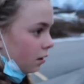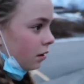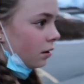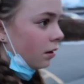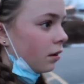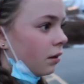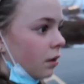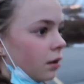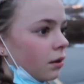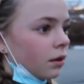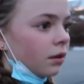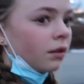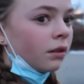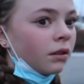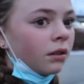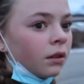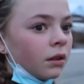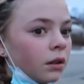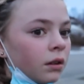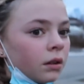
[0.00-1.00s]
just like hang
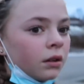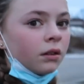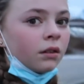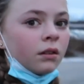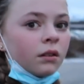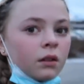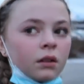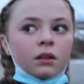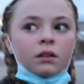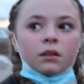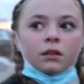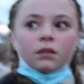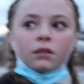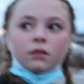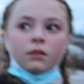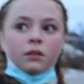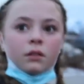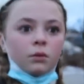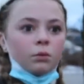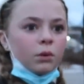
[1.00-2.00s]
out and like play?
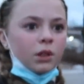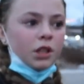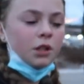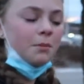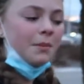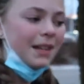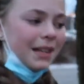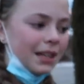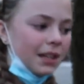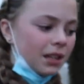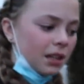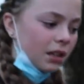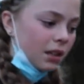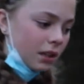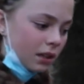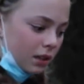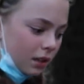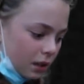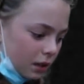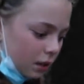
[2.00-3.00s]
What do you mean?
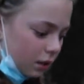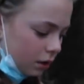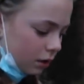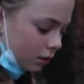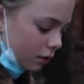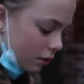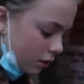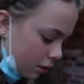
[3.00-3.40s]
after play